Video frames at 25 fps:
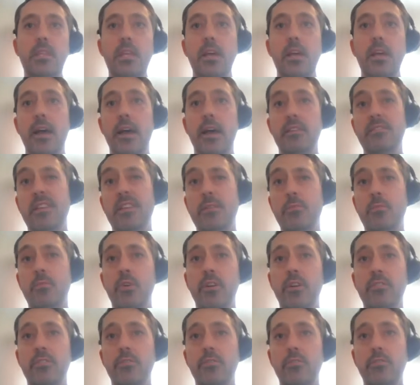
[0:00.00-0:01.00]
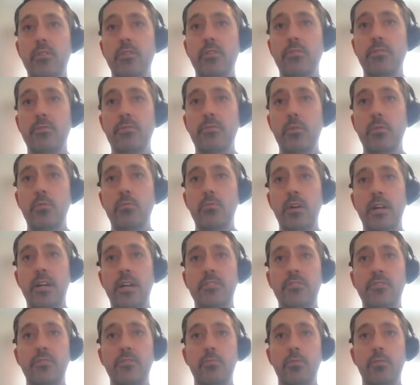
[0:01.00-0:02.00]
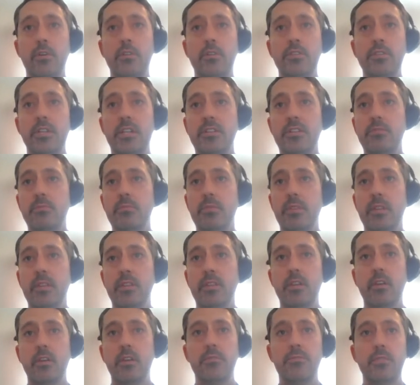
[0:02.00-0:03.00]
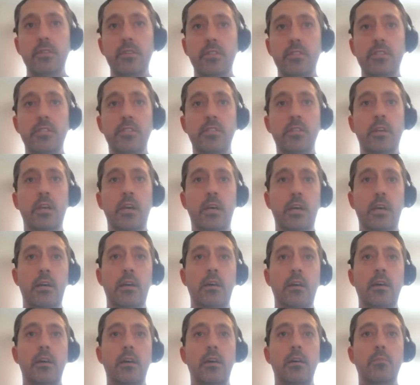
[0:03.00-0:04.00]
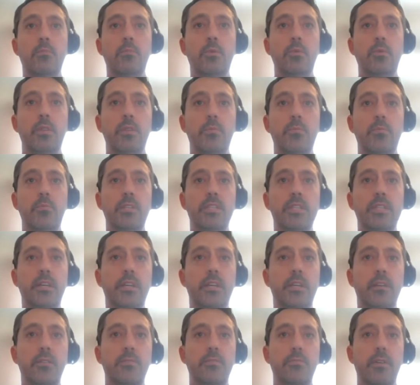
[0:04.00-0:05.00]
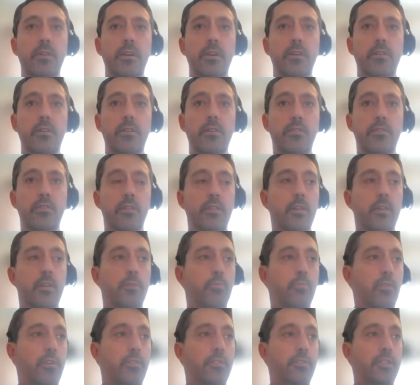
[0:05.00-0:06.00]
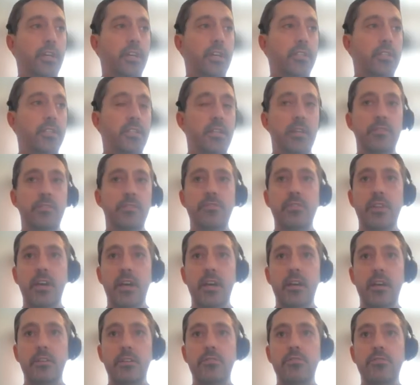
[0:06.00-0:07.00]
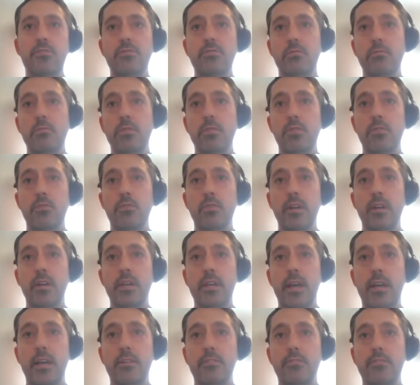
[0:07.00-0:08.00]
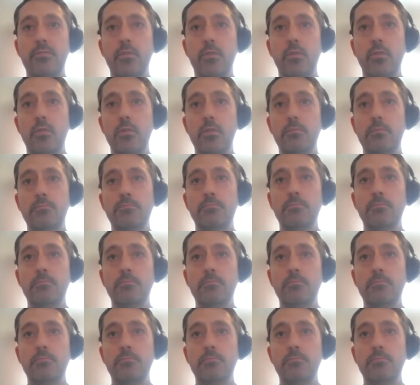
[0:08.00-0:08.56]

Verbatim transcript: Our team works across a full range of projects within the office, but with a particular focus on the projects in stage three and four.